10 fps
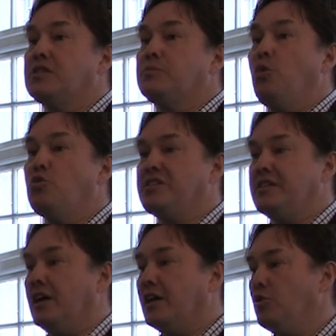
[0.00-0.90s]
a small
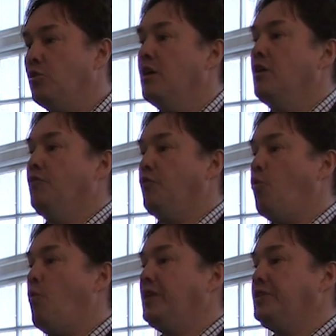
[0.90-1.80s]
scenario for
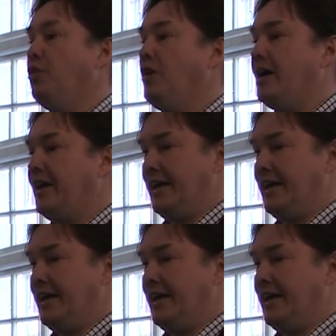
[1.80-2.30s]
$1